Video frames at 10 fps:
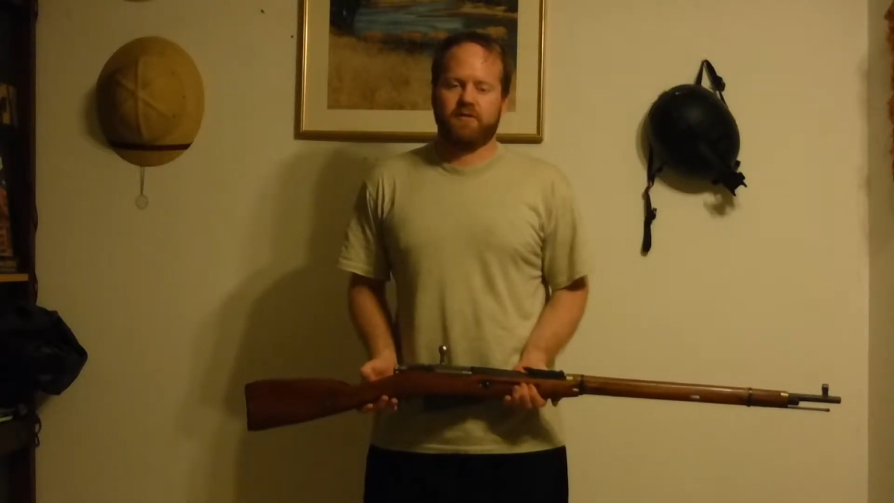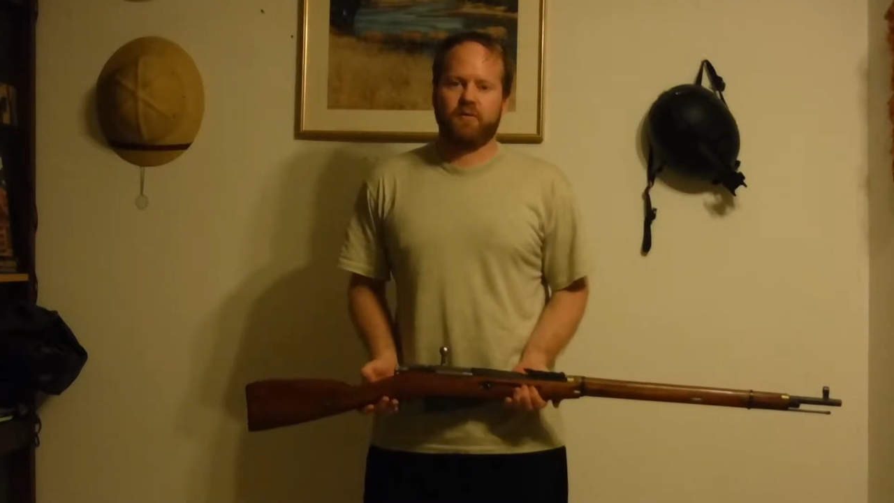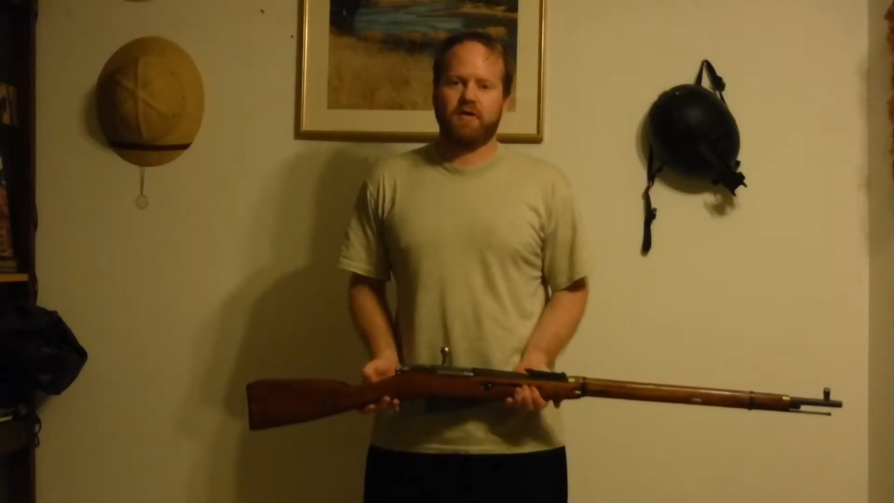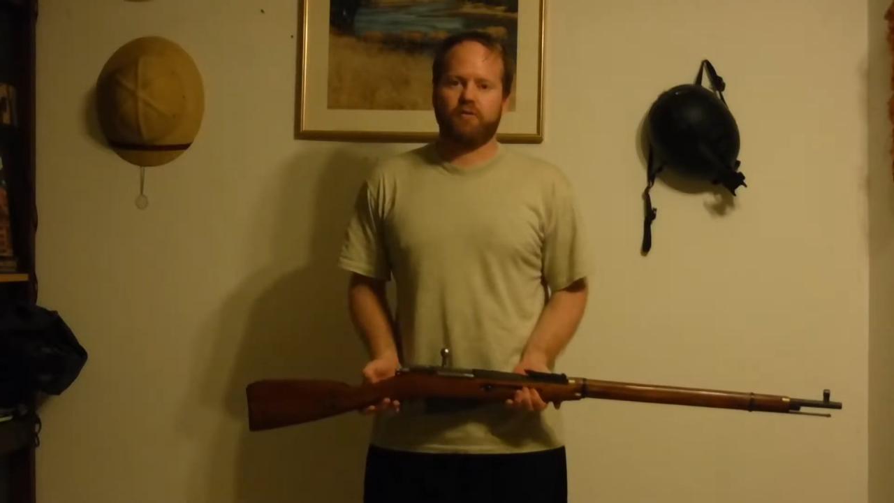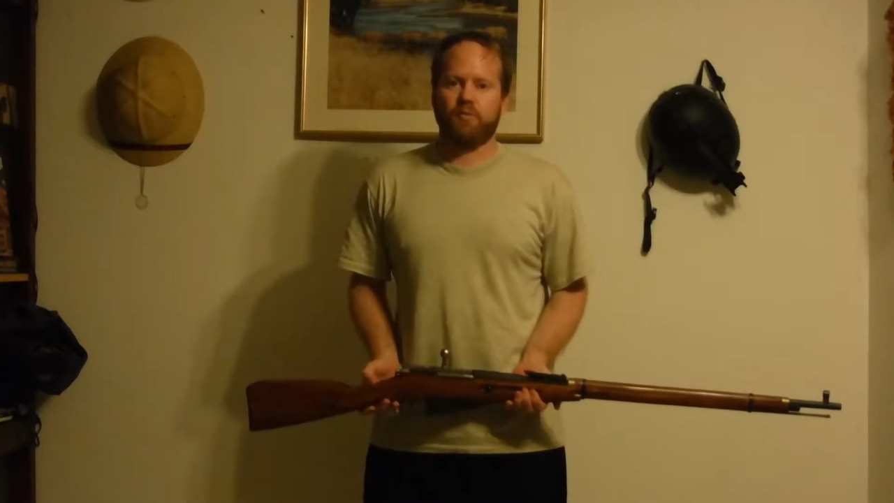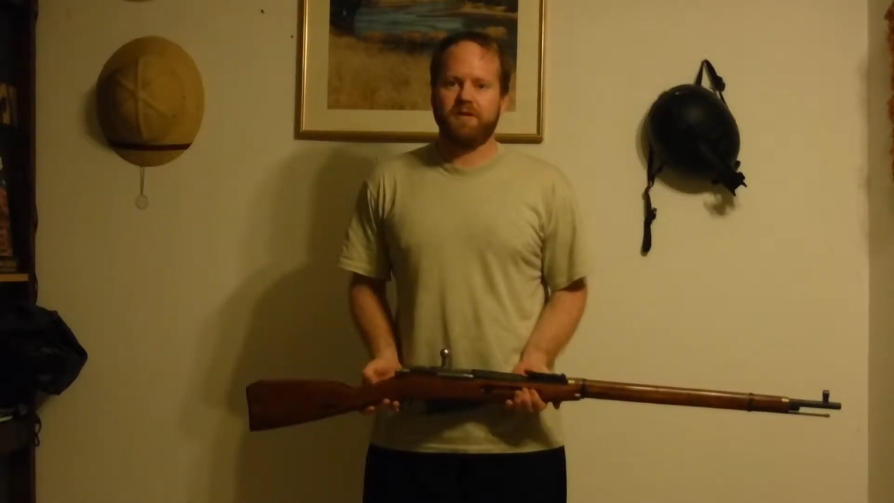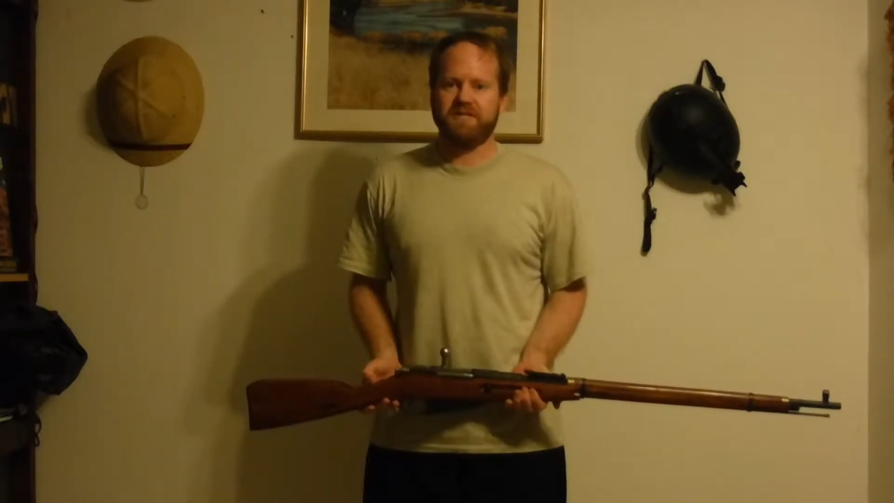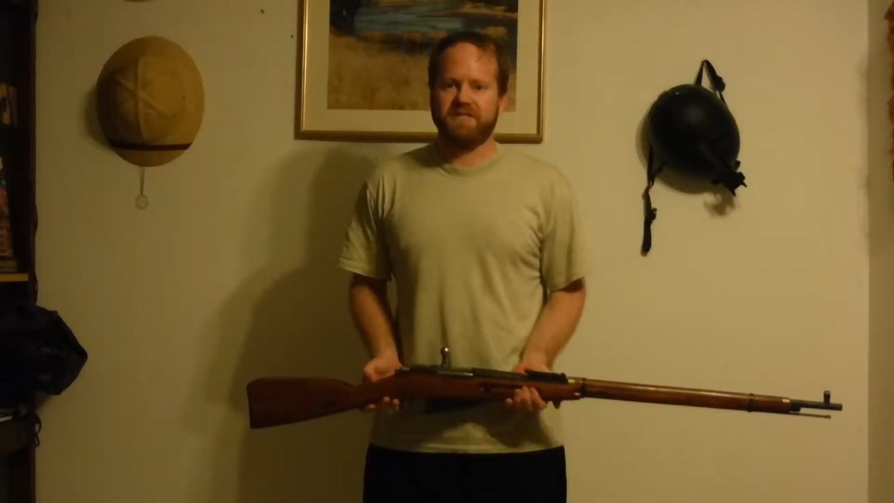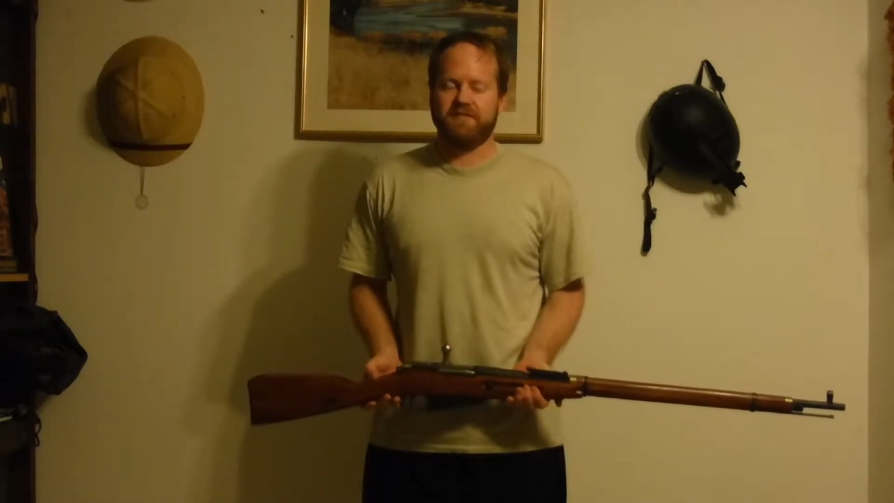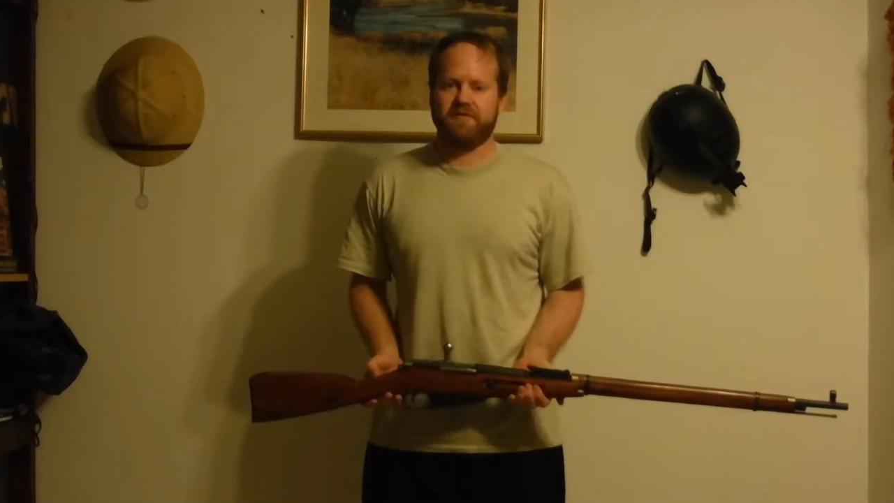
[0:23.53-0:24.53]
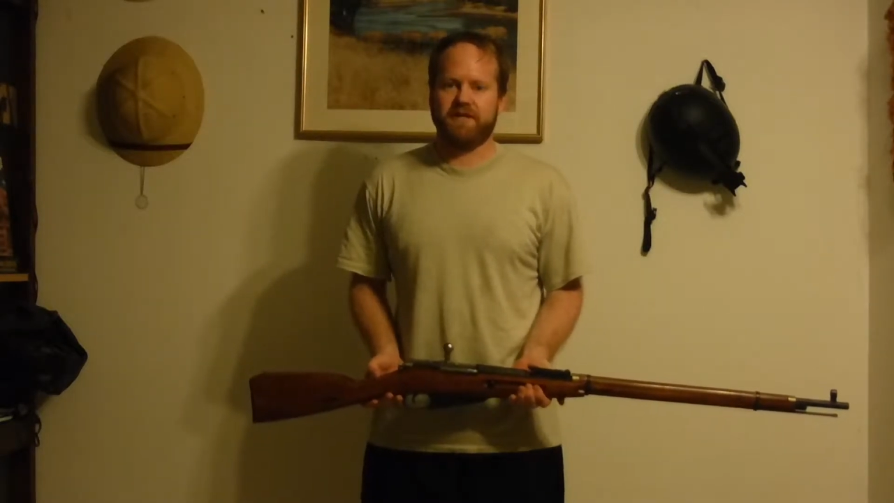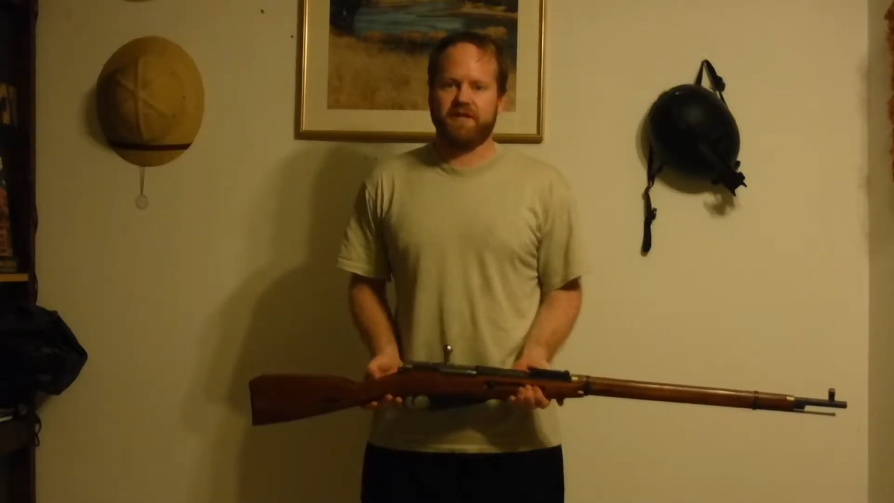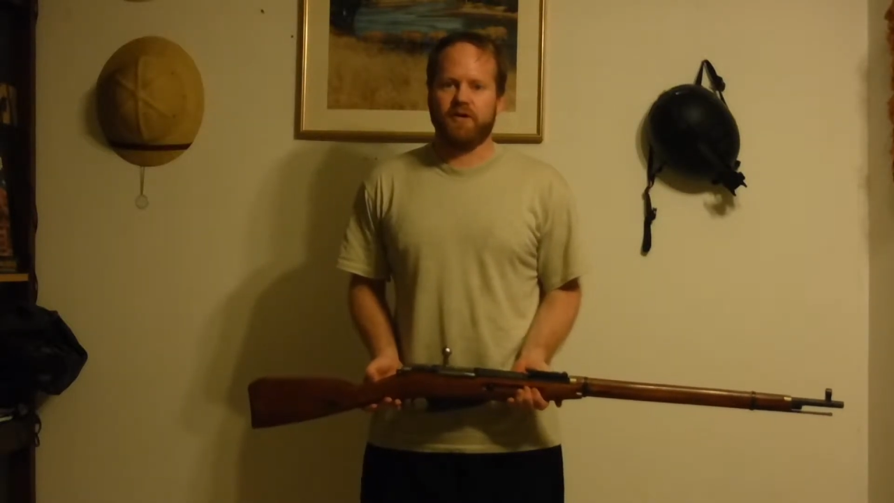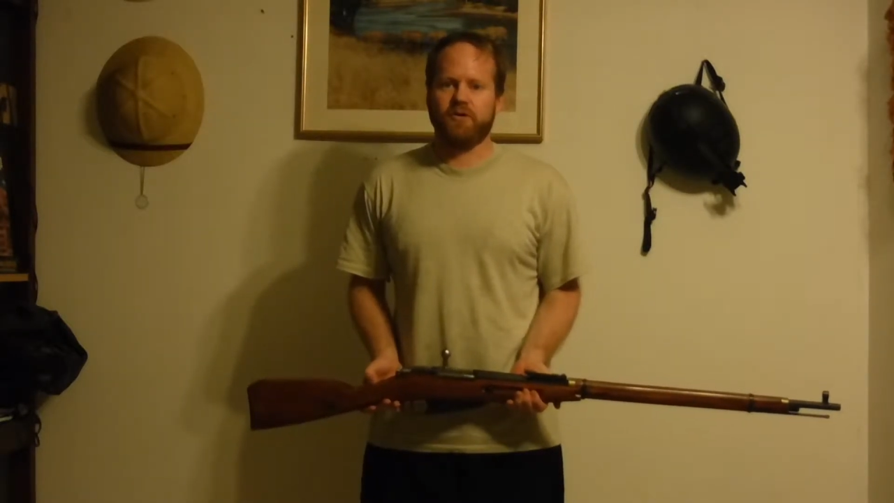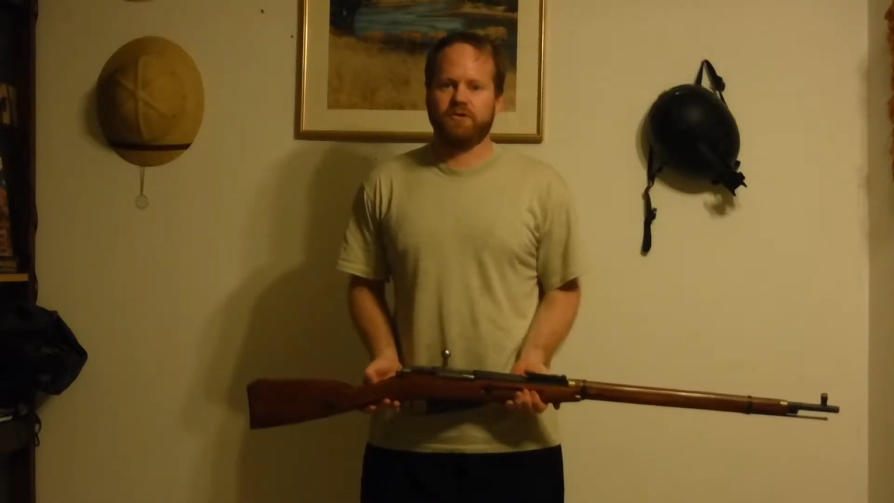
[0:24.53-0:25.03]
rifle PT
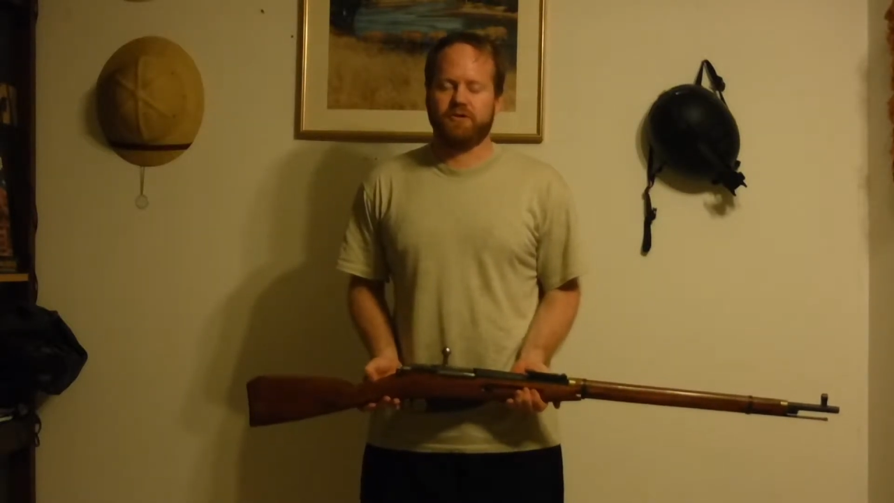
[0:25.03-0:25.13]
video